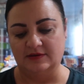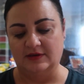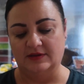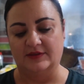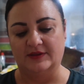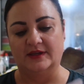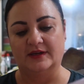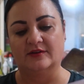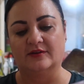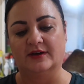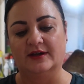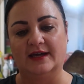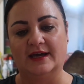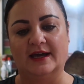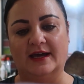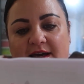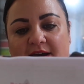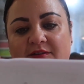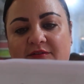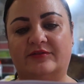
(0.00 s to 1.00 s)
And then I
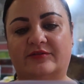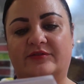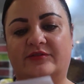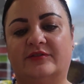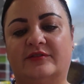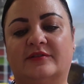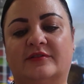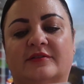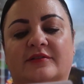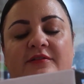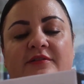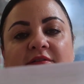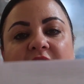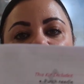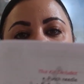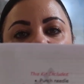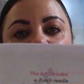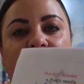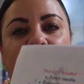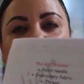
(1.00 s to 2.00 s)
have
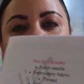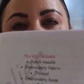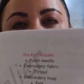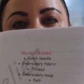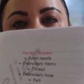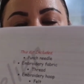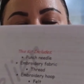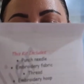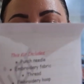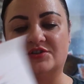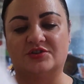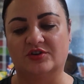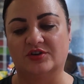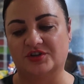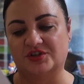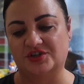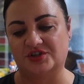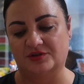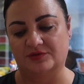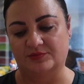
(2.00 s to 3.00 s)
an
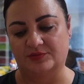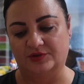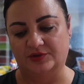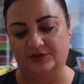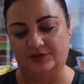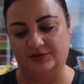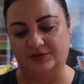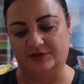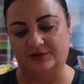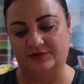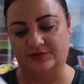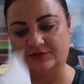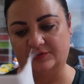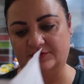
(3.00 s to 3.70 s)
instruction book.